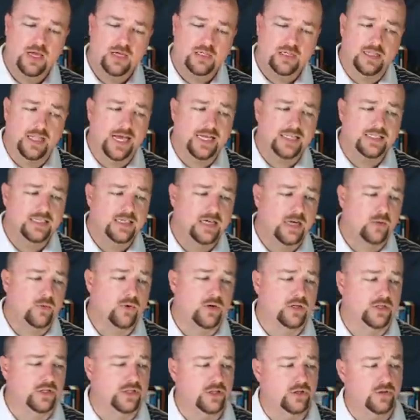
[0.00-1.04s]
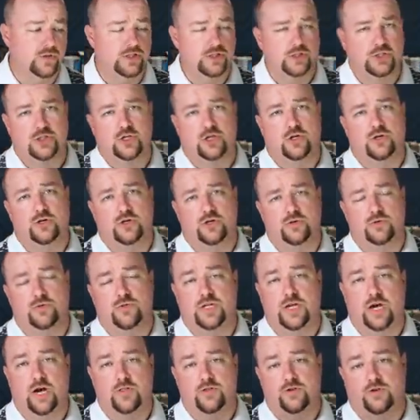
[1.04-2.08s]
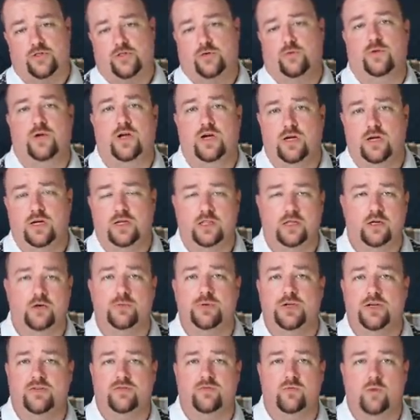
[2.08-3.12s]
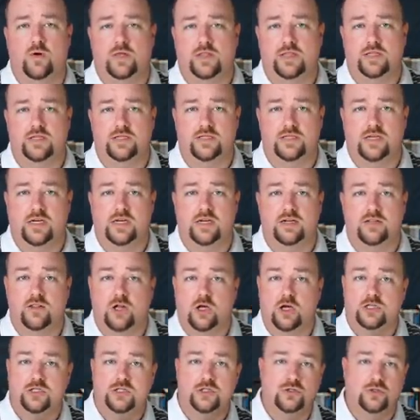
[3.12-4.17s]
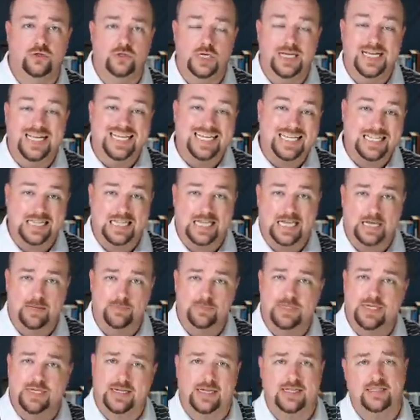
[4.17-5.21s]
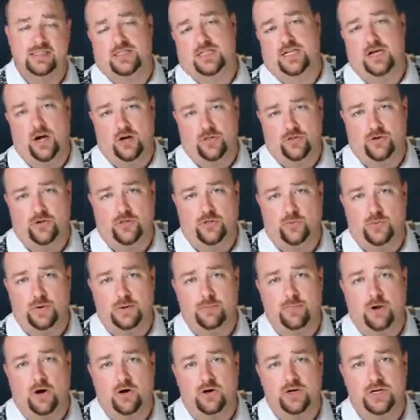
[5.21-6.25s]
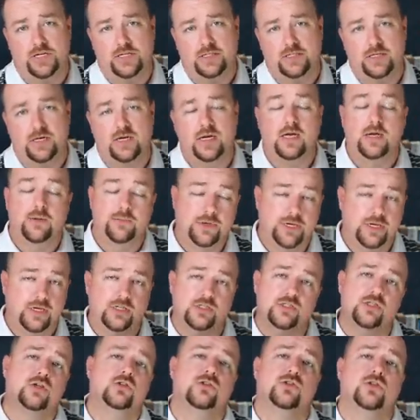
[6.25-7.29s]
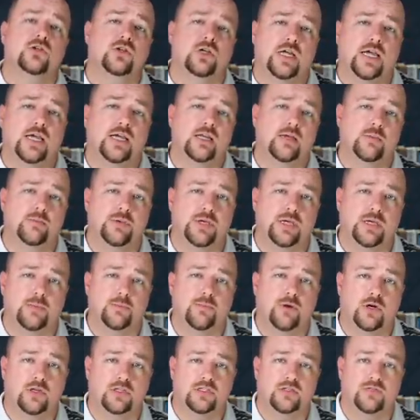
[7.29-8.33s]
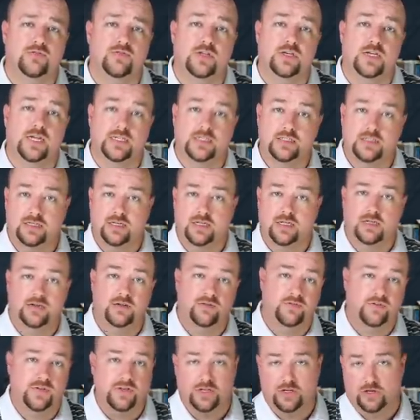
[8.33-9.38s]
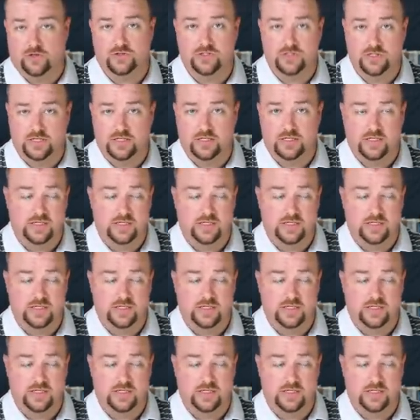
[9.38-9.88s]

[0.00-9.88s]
Last thing I want to do is show you the other a little bit of what this lawsuit claims against the other three parties, because those are going to end up being parts of the next videos in